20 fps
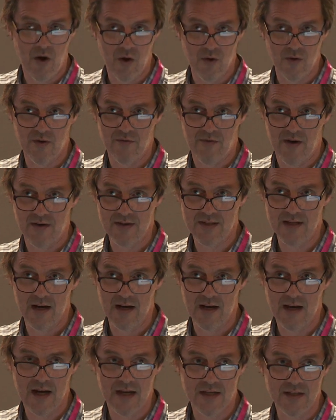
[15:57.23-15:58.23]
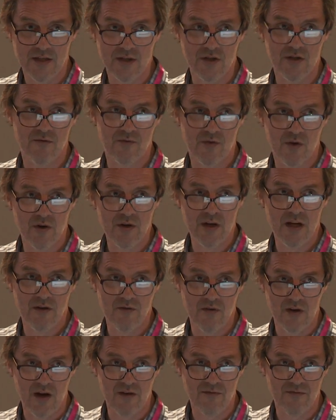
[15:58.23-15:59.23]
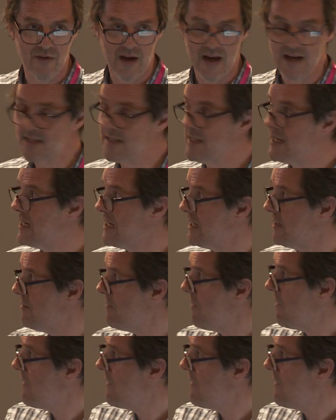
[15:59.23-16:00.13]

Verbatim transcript: older varicella cases. You've got to give enough vaccine